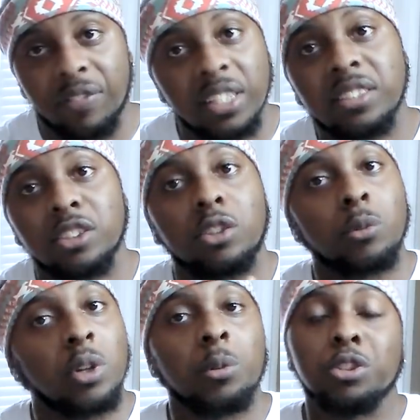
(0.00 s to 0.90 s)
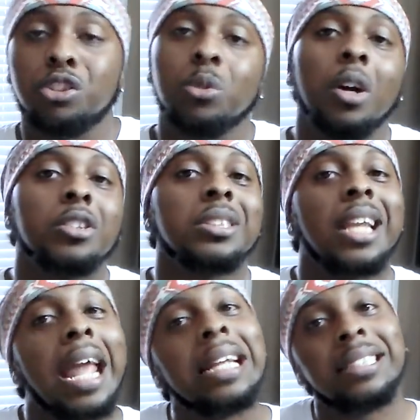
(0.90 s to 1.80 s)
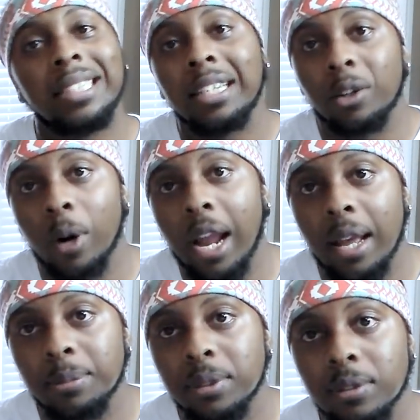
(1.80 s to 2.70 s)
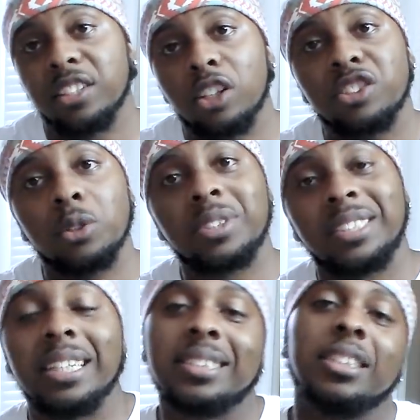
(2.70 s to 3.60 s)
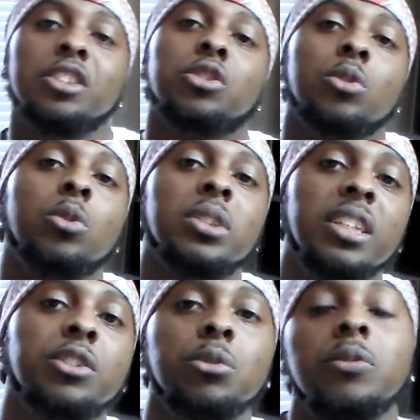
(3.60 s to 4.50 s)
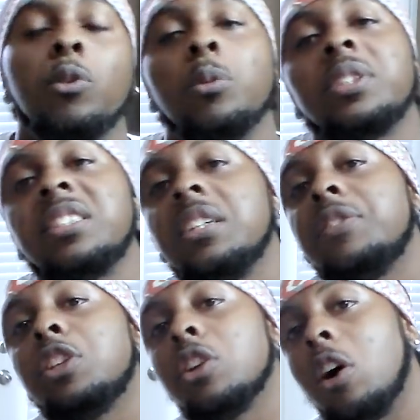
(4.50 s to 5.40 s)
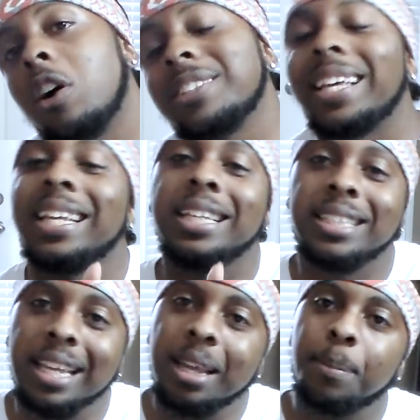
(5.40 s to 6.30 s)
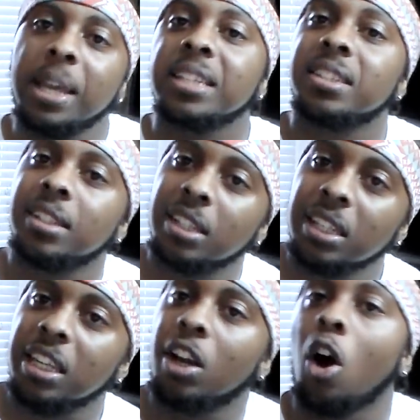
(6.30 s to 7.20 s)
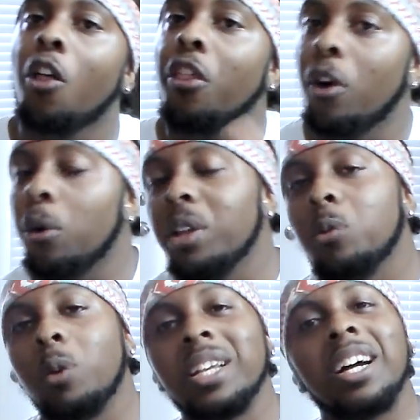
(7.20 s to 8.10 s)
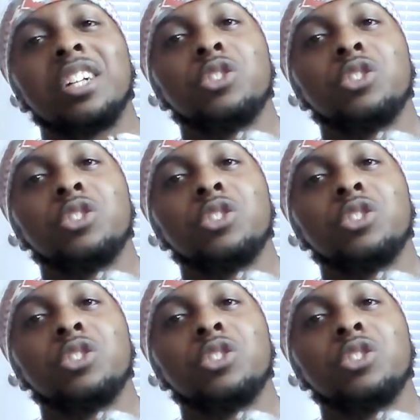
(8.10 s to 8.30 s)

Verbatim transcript: He finished his career with 218 grabs. He's also sixth in the school's history for receiving yards, and he did make it to the league, although he went